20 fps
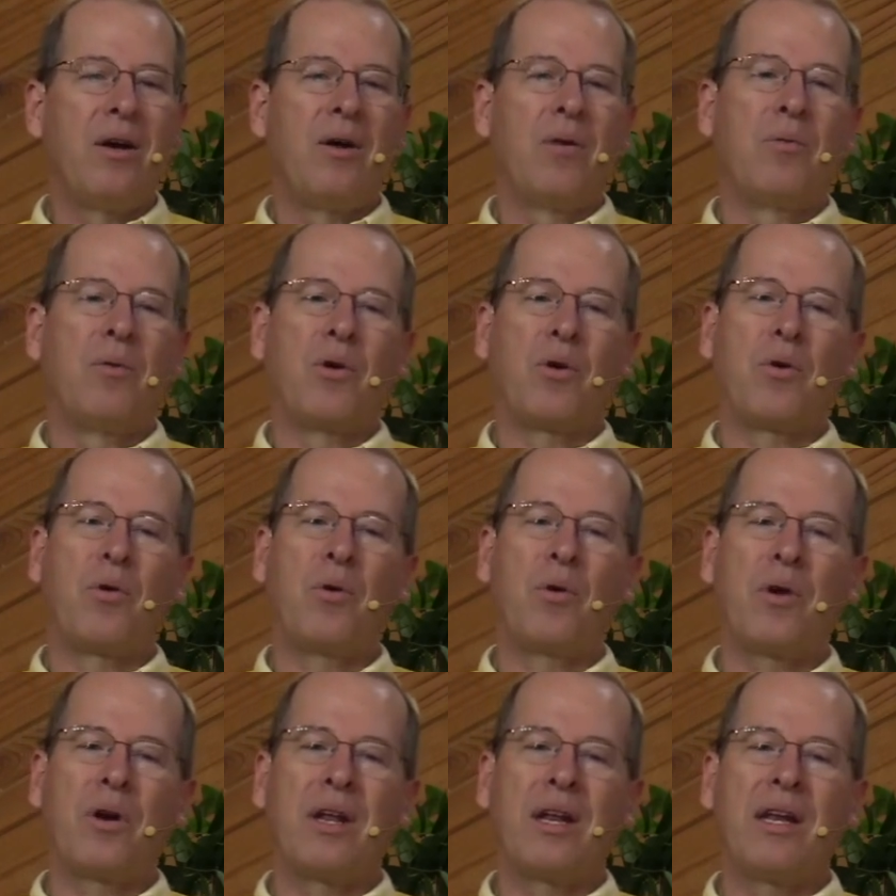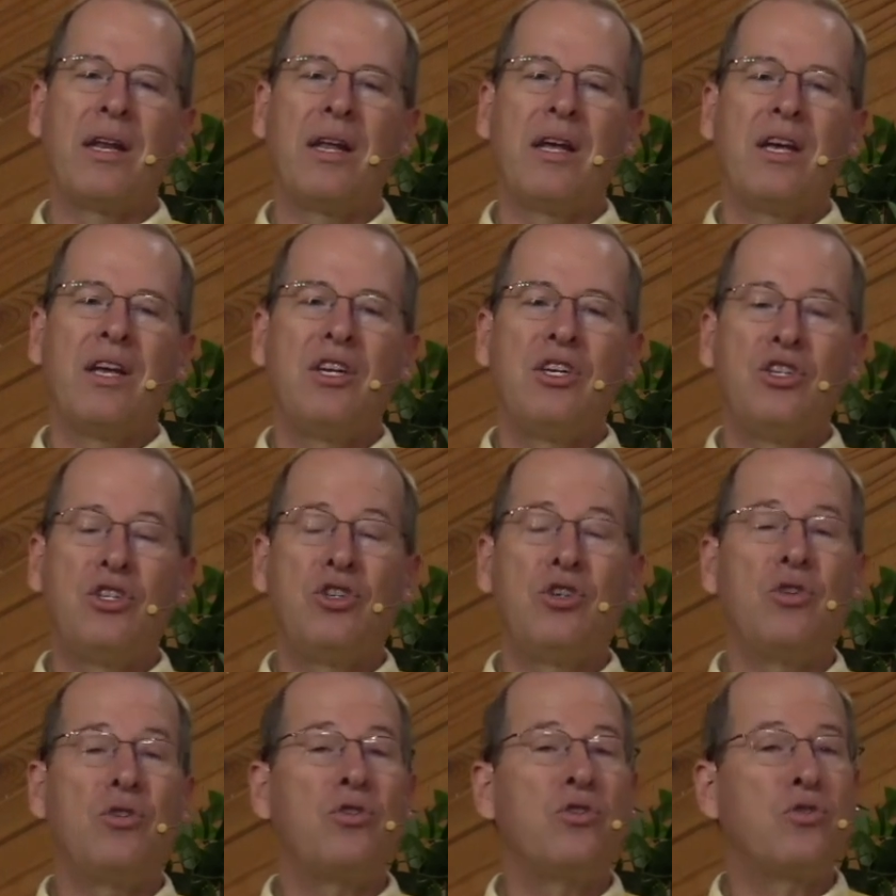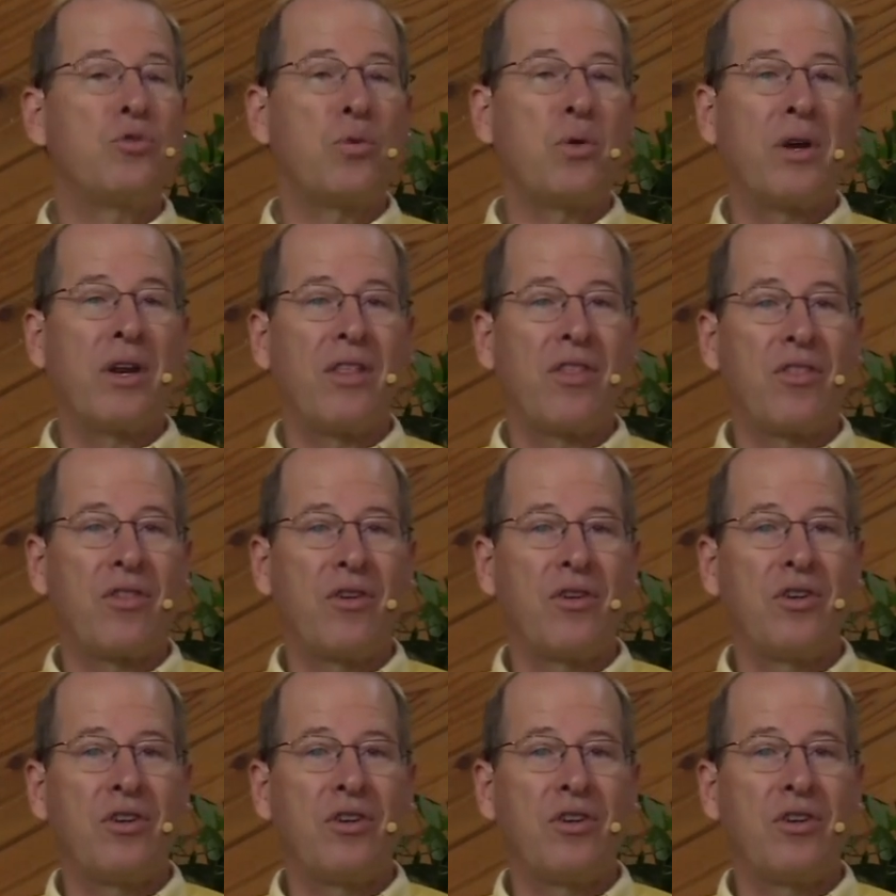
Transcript: recorded June 23rd,